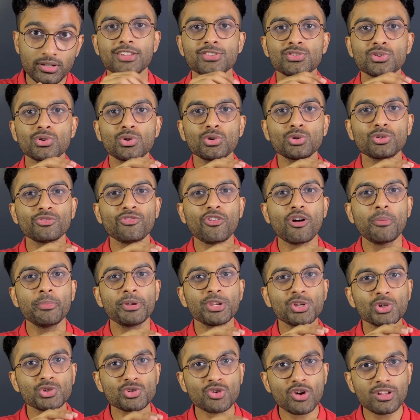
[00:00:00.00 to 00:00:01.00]
and so to form a
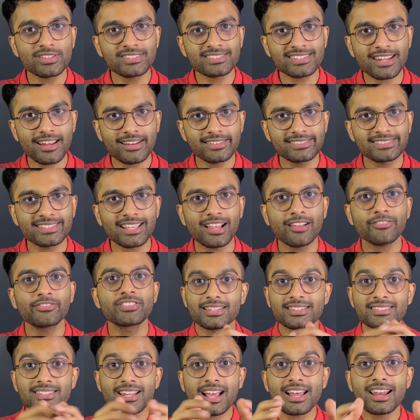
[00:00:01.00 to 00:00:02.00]
neutron star itself,
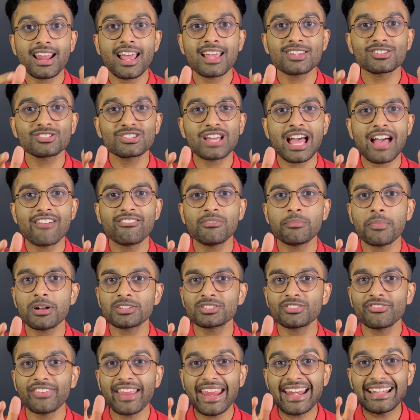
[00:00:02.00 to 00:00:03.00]
the star has to have a
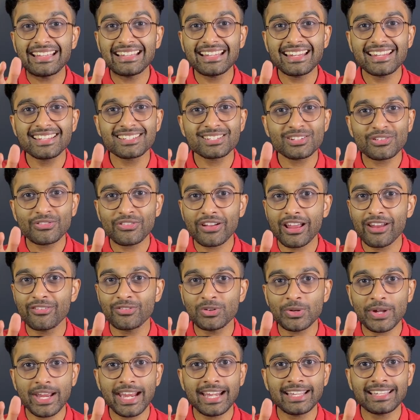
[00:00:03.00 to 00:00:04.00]
mass of at least 5
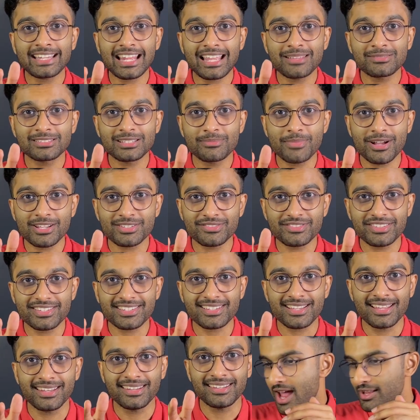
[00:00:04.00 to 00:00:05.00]
to 8 times the mass of the
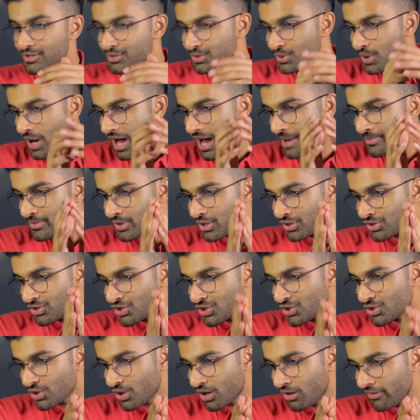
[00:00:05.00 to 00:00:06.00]
sun. And so I'm not
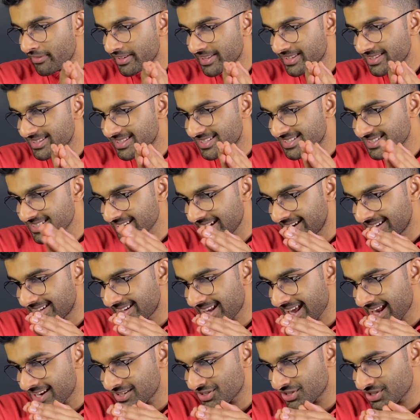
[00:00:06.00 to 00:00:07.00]
sure whether this is
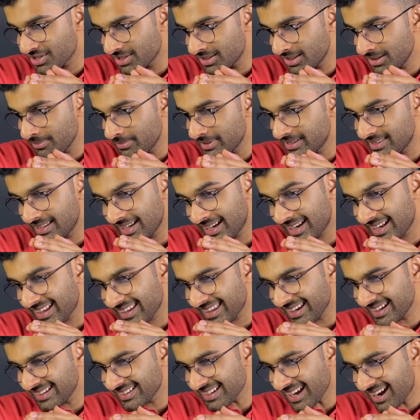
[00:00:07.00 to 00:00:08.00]
intentional, but the
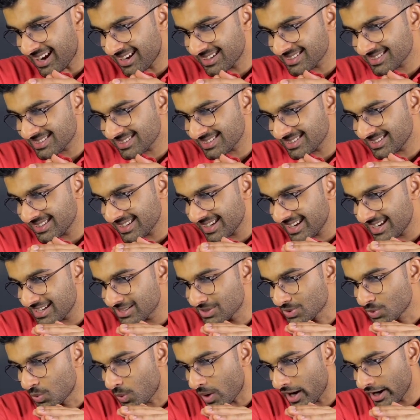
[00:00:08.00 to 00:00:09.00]
correct answer
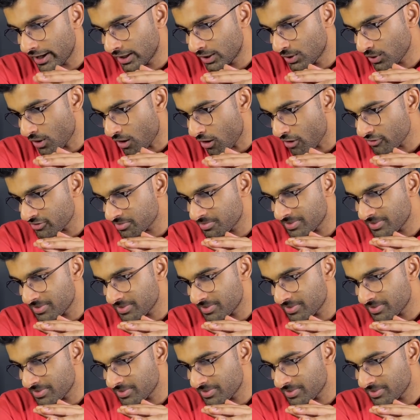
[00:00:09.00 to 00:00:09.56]
is white dwarfs,